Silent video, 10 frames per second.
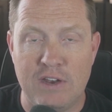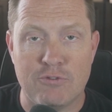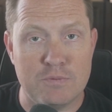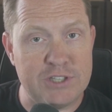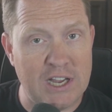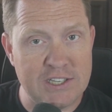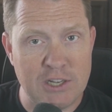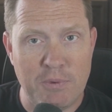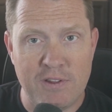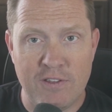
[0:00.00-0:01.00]
from
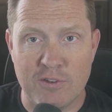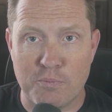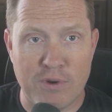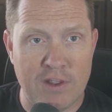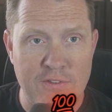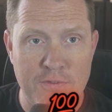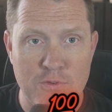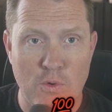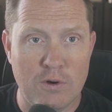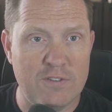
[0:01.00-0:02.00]
ChatGPT's impressive
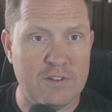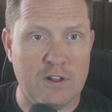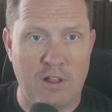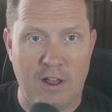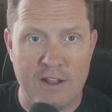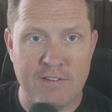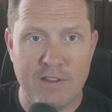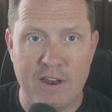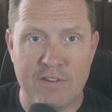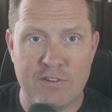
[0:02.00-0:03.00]
scores to Claude's
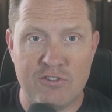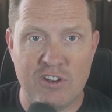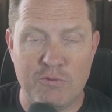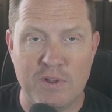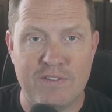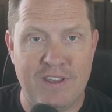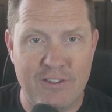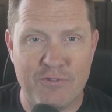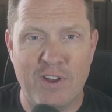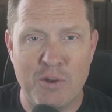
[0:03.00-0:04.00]
latest achievements, is
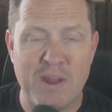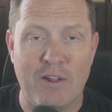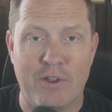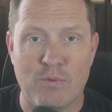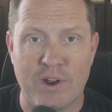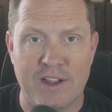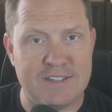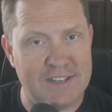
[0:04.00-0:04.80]
fundamentally rigged?